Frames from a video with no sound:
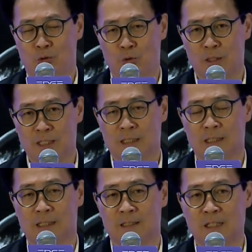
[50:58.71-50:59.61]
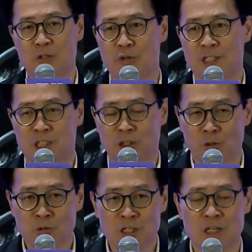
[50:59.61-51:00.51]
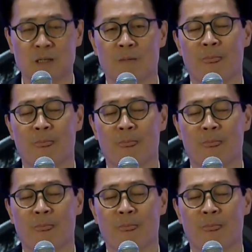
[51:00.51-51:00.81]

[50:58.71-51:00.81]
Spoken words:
categories, and we have a